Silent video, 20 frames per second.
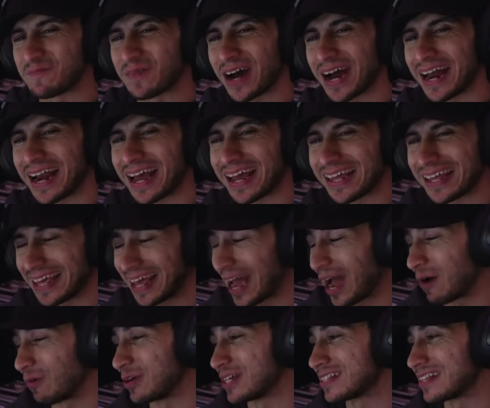But
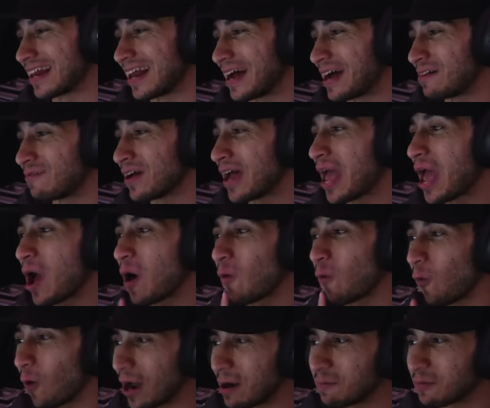yeah, we still have
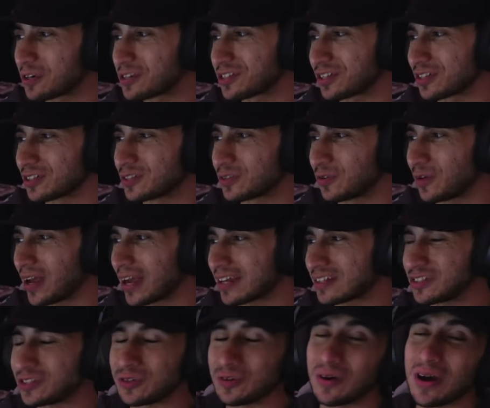one more song to
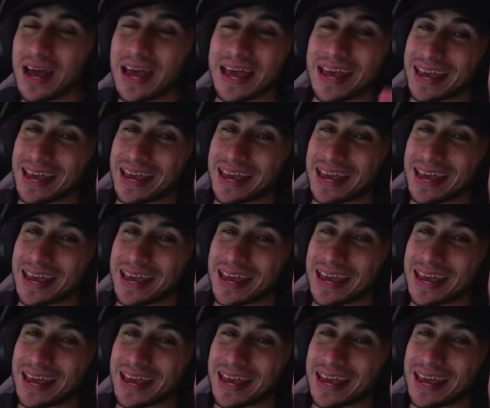react to,